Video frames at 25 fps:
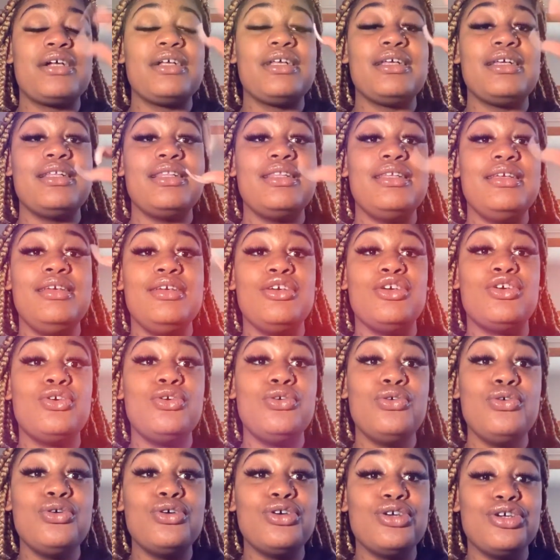Killeen
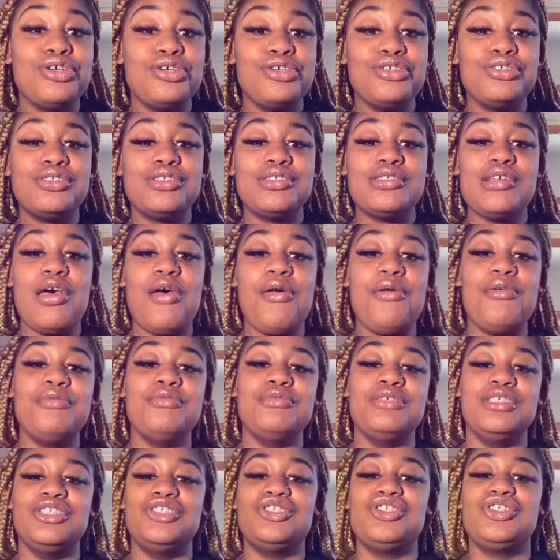Cougars,
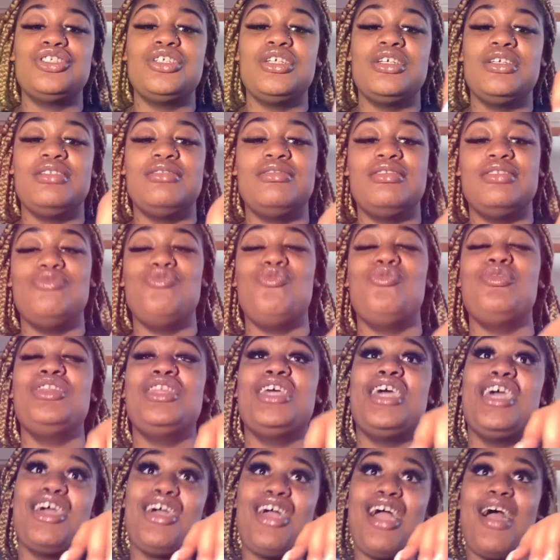which
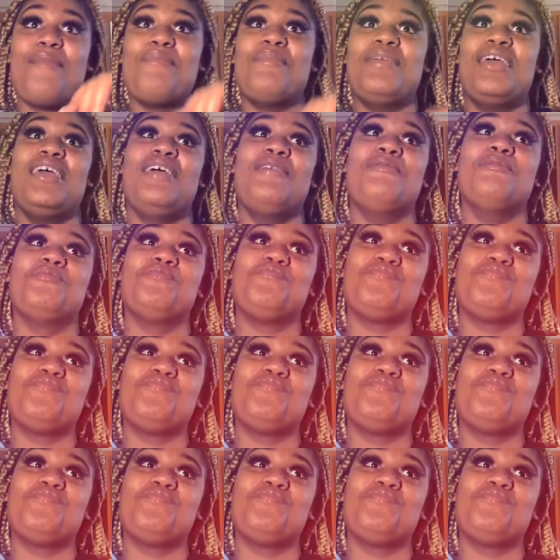there I met